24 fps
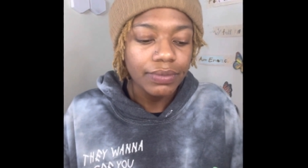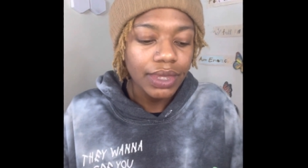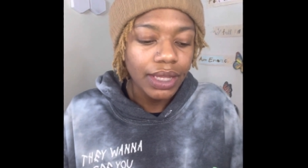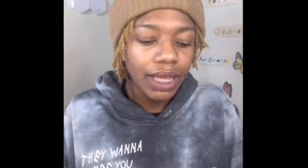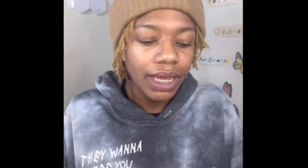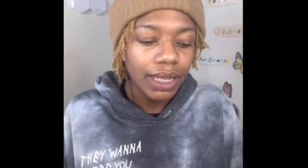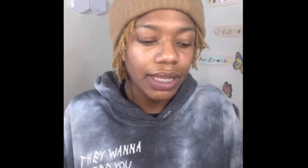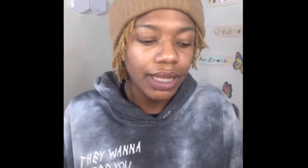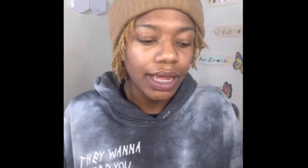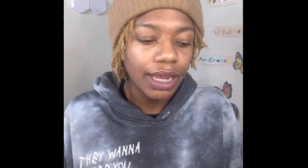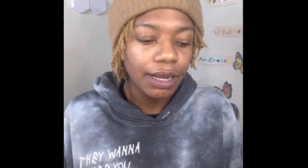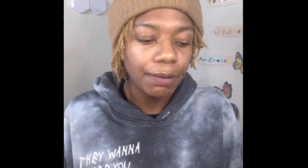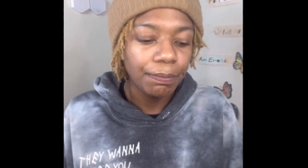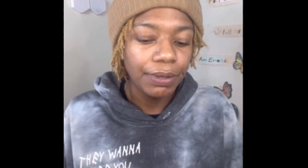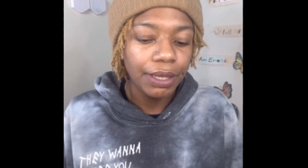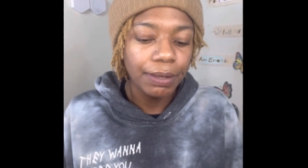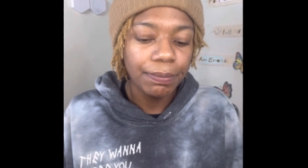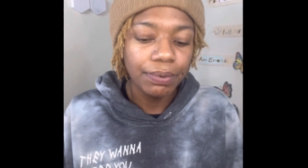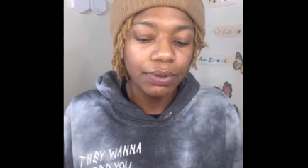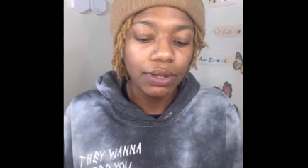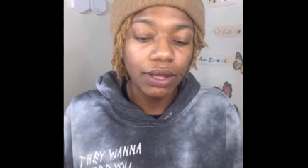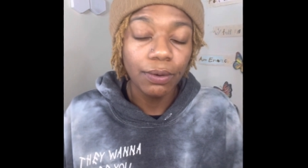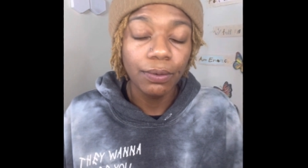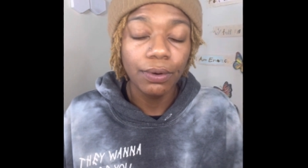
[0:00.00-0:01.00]
A lot of
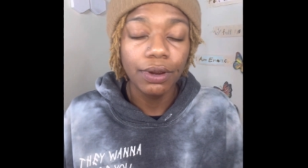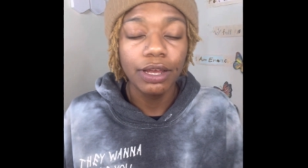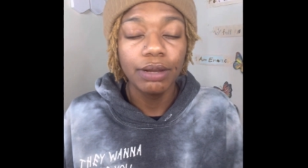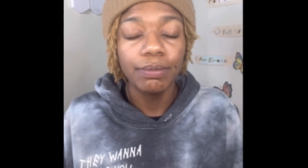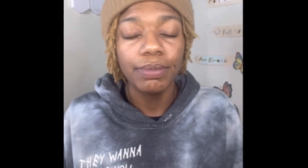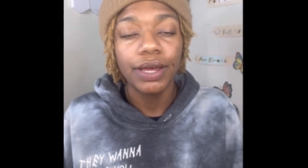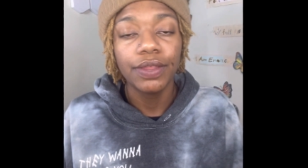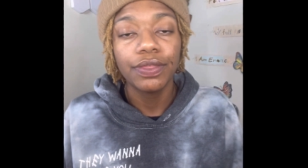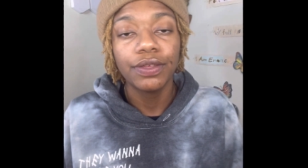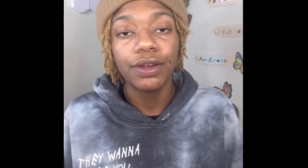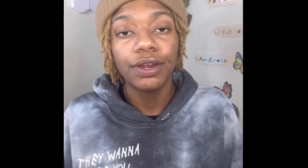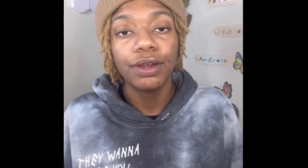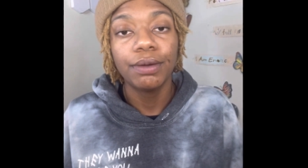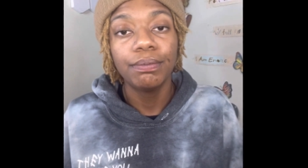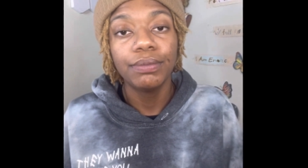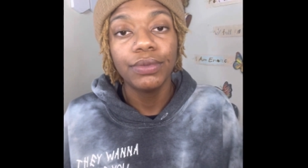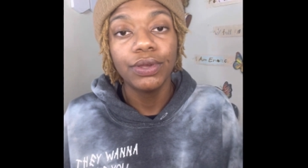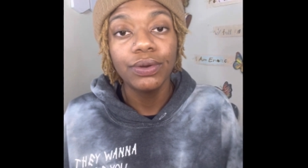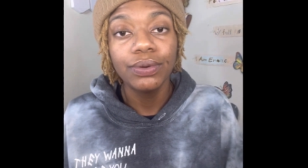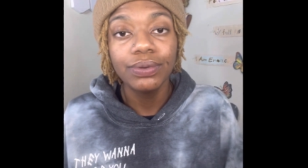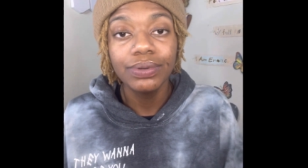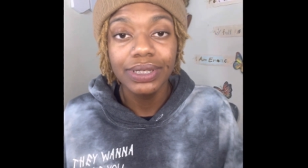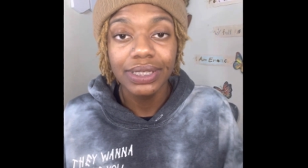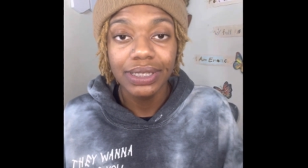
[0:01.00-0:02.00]
people are worried about their
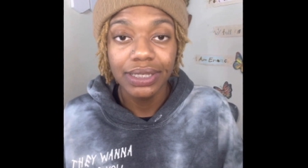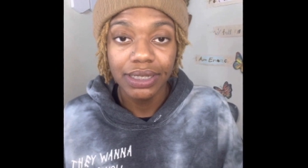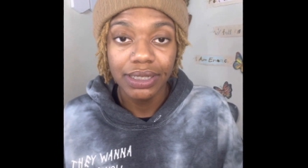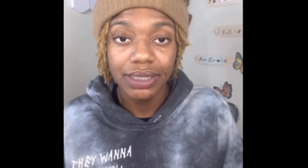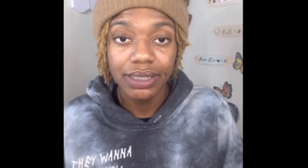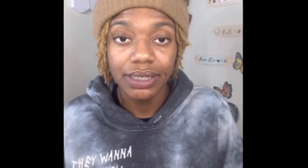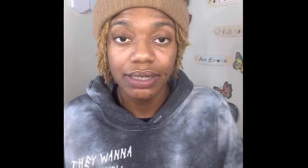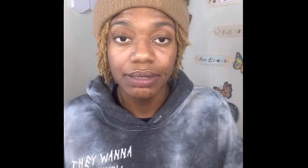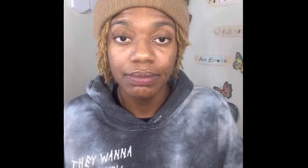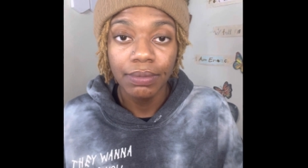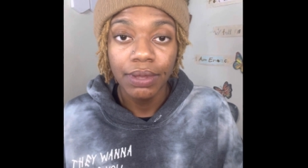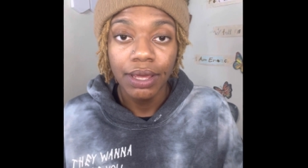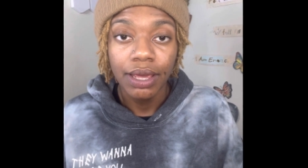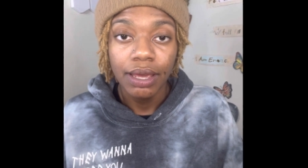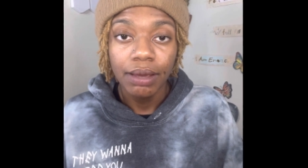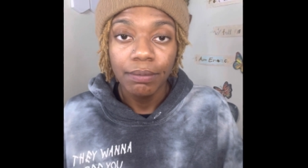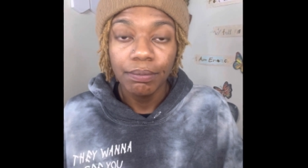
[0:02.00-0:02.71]
immune system,